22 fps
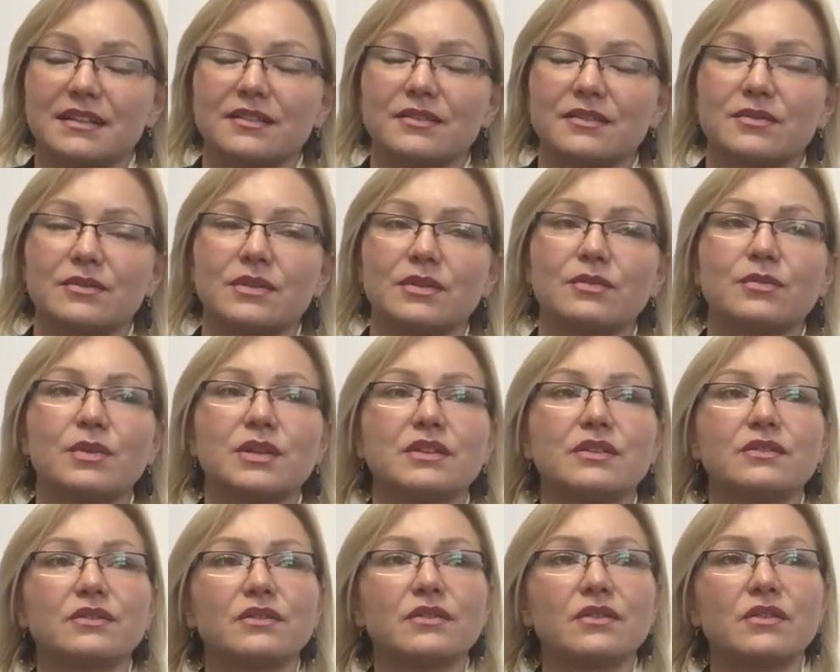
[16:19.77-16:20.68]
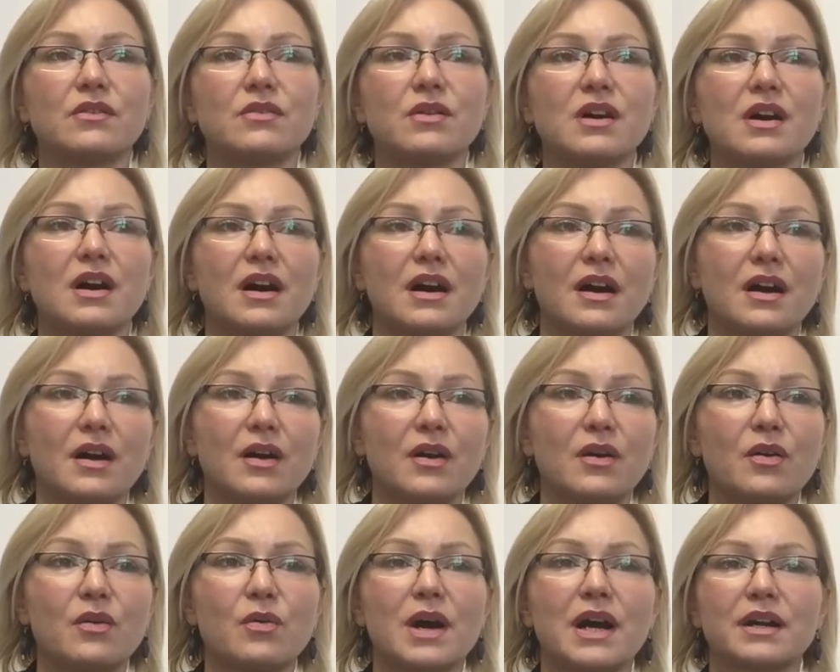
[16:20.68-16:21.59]
We don't know
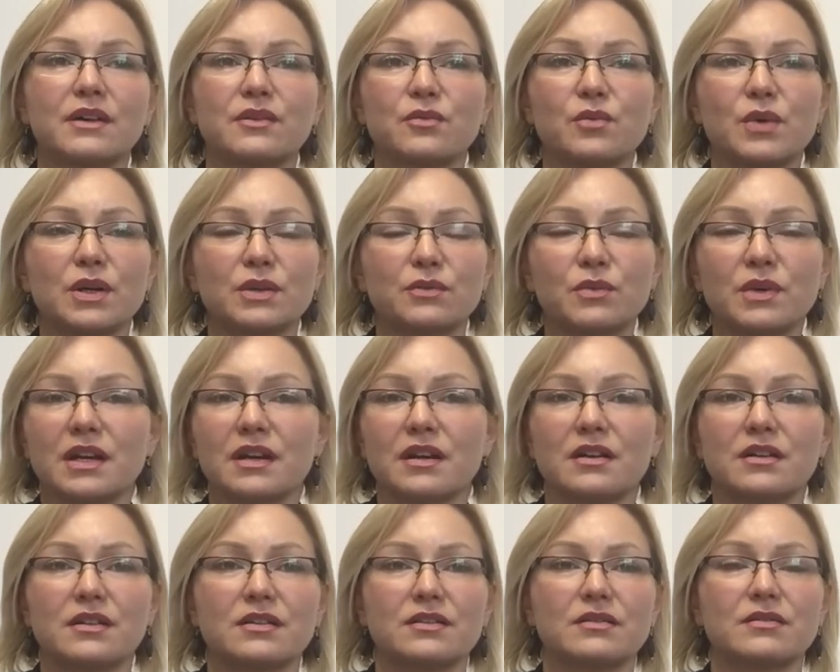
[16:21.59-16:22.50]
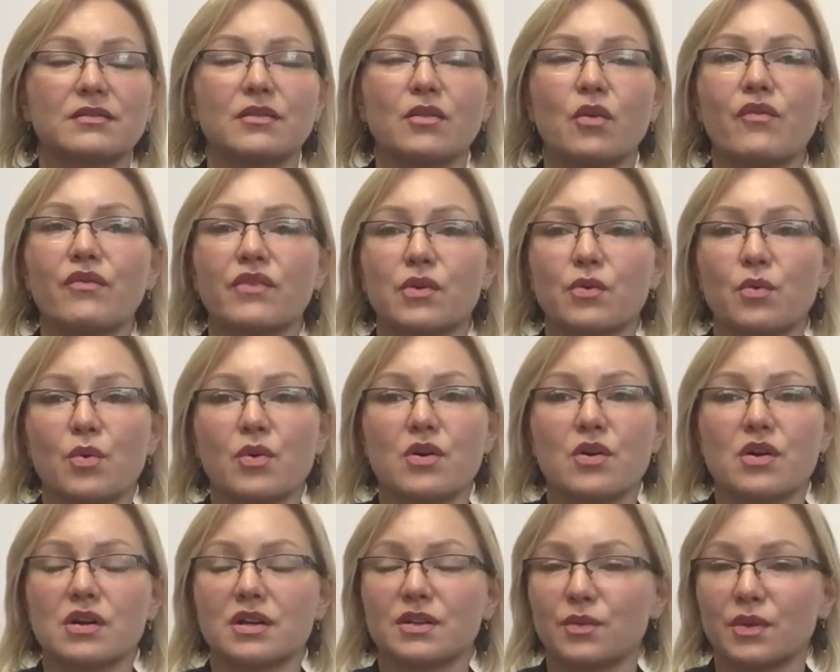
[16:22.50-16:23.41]
why, when we are
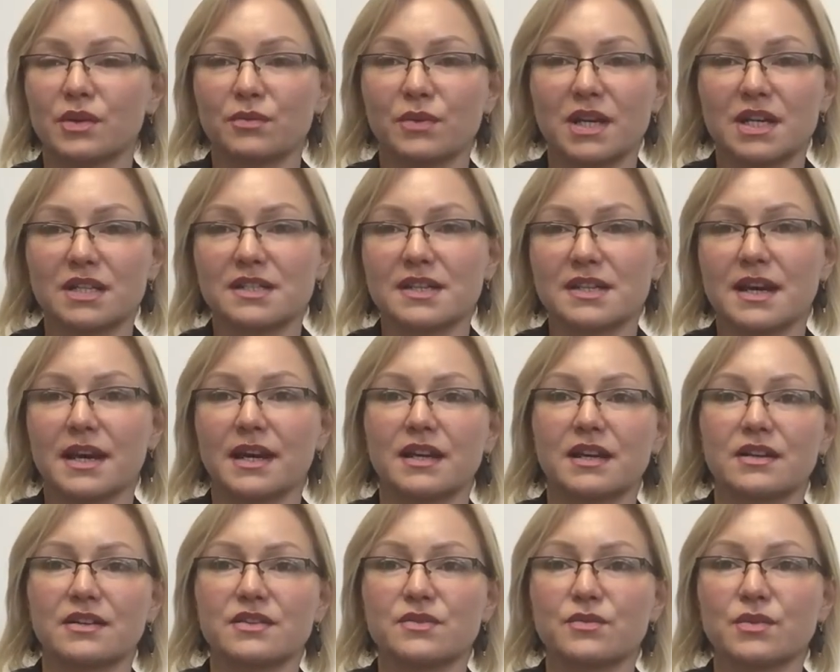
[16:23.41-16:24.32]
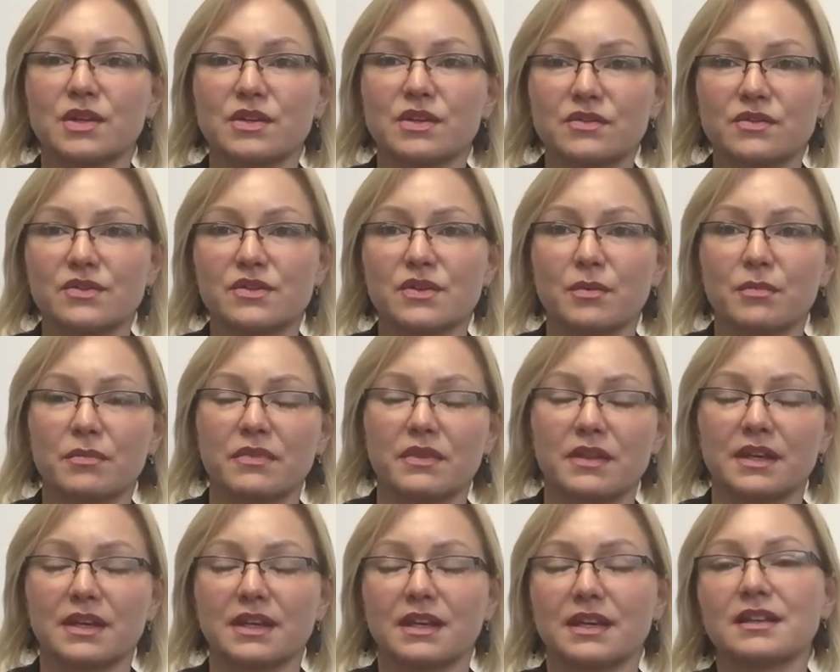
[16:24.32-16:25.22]
overworked, when we are tired, we do
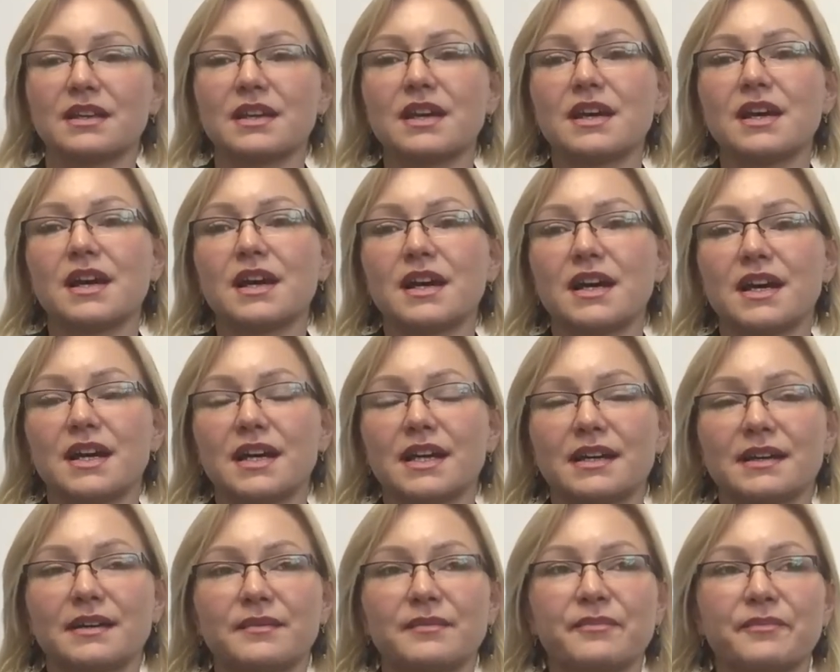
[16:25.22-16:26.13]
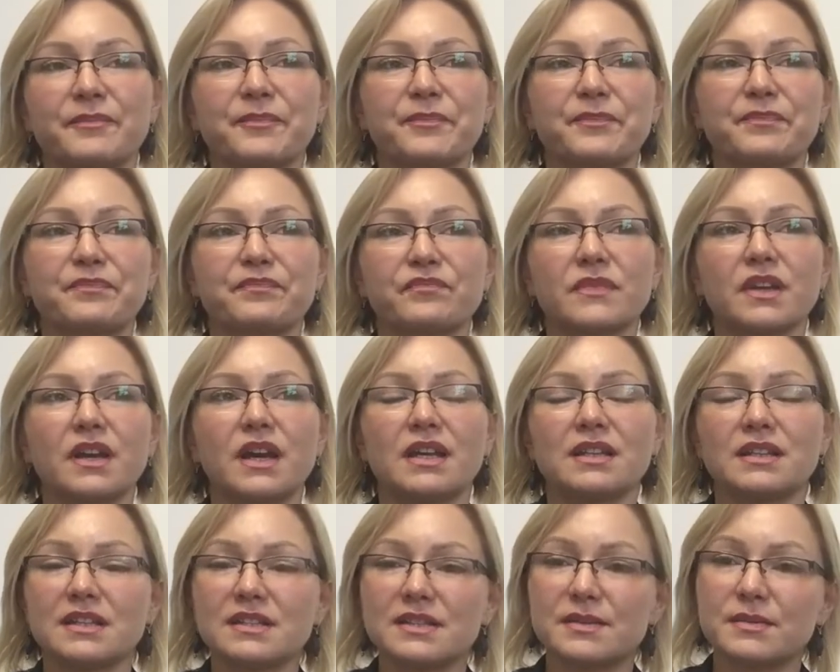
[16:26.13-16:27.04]
something, and
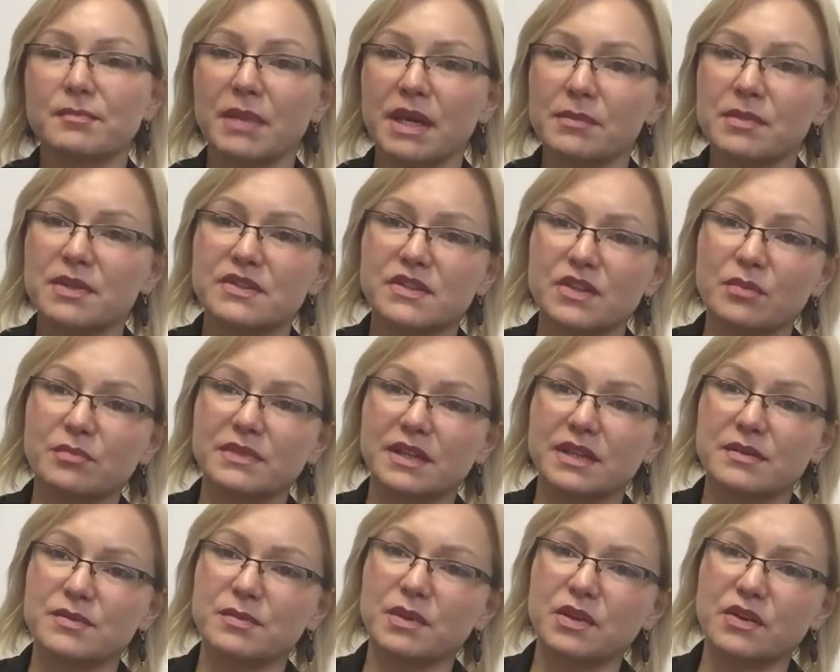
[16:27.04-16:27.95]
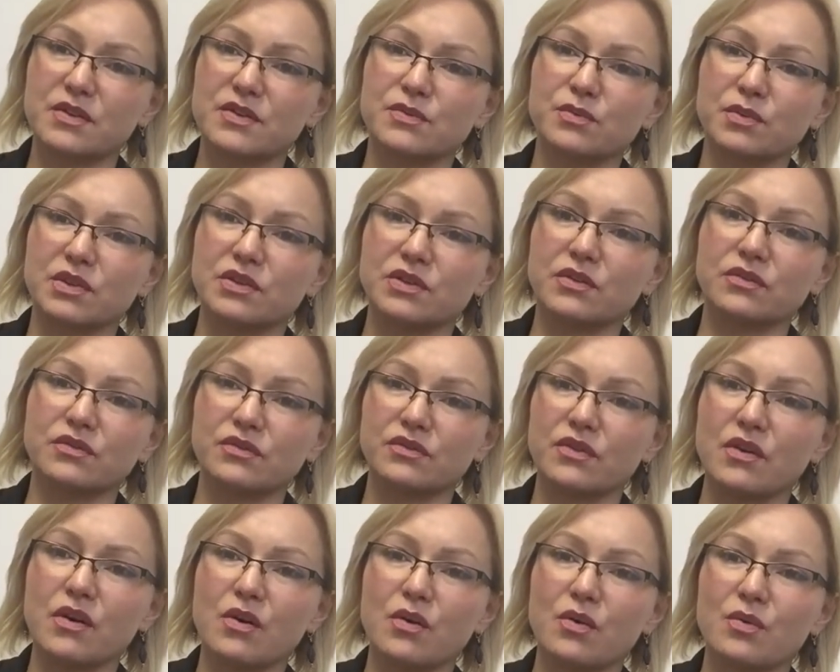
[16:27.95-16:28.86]
it's maybe sometimes because we don't
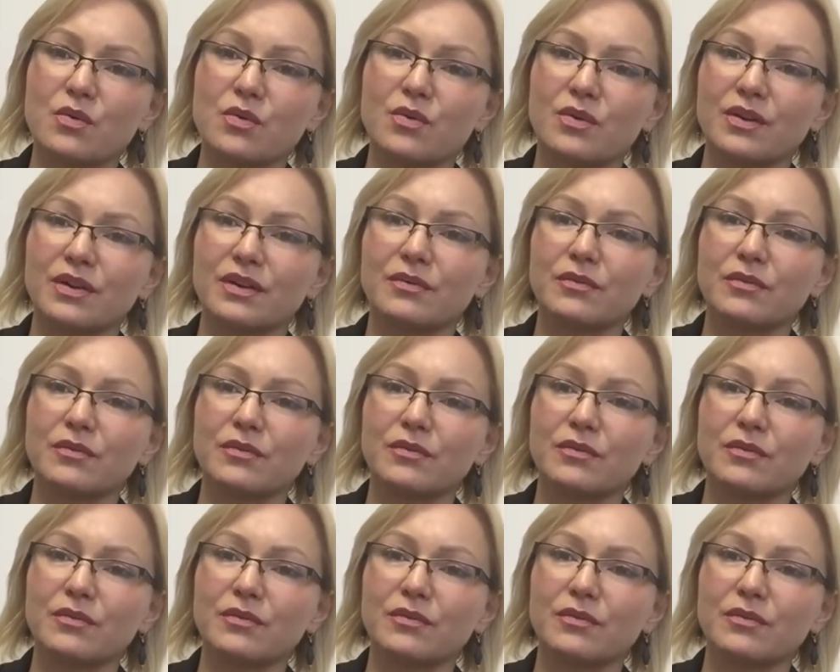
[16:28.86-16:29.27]
know.